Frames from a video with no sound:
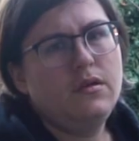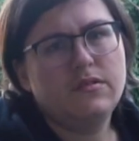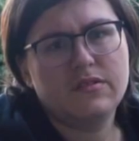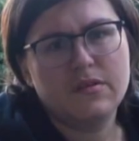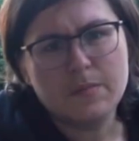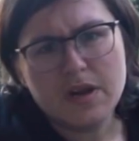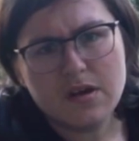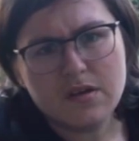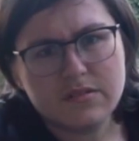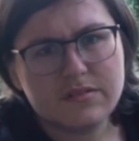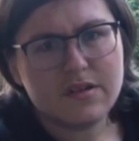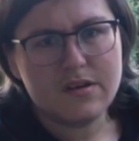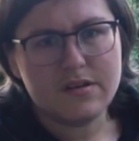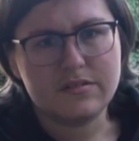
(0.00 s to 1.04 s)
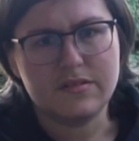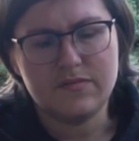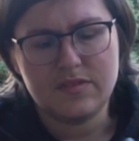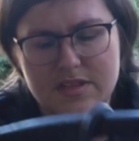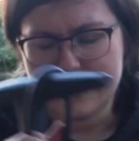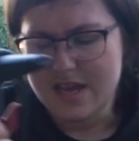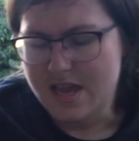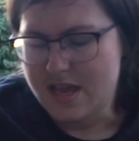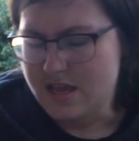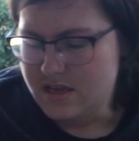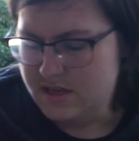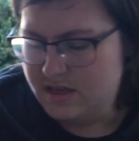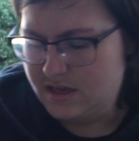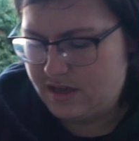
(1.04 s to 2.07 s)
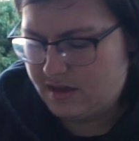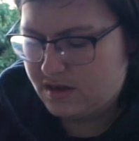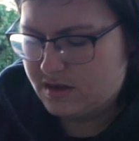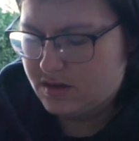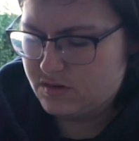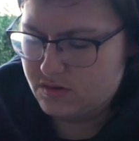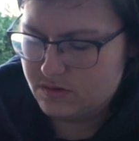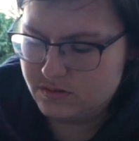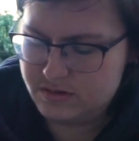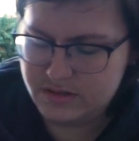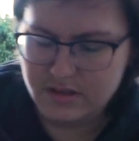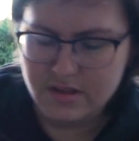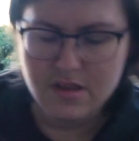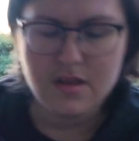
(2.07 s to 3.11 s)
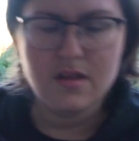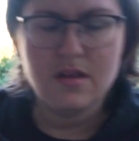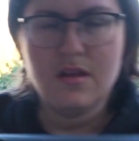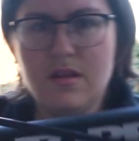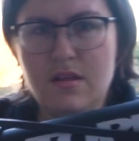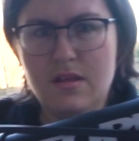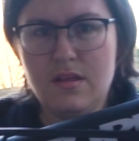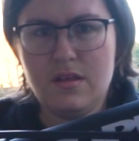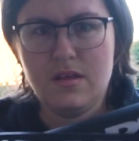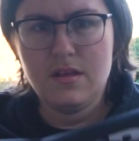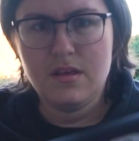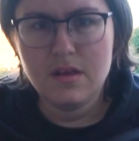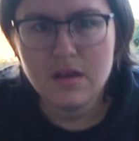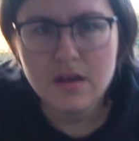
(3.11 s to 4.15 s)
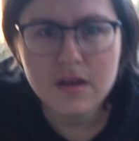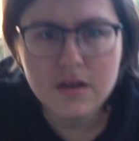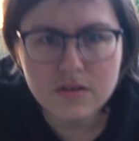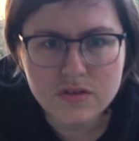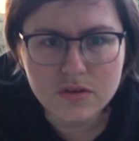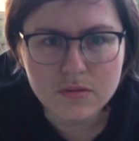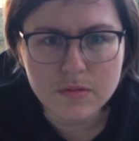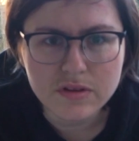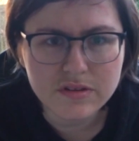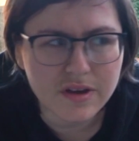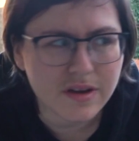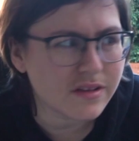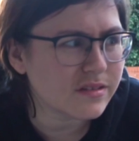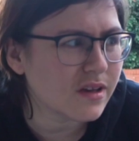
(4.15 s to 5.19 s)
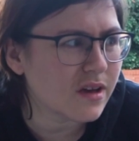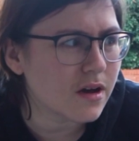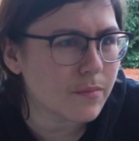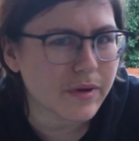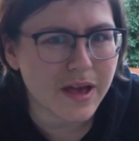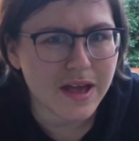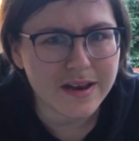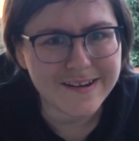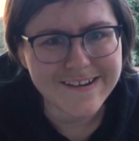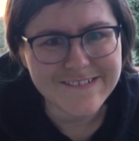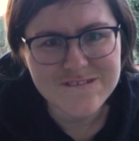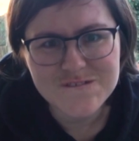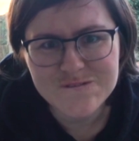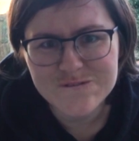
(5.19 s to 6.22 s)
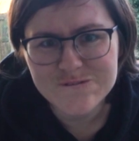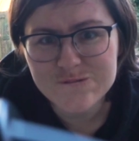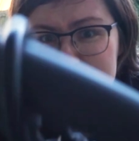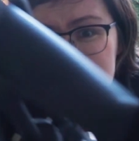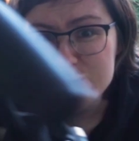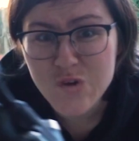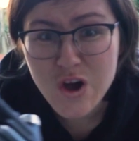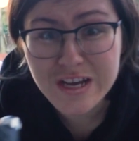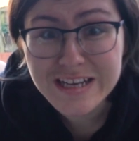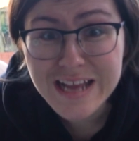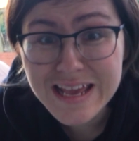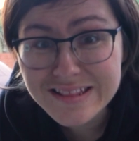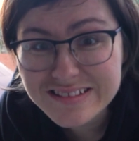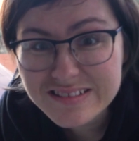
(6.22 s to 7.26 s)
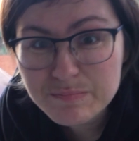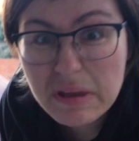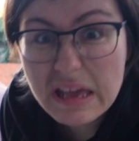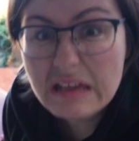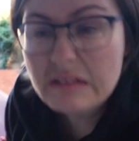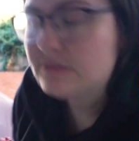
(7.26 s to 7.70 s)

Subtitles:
So my last task of the day includes tubeless tyre setup, and I fucking hate this bit.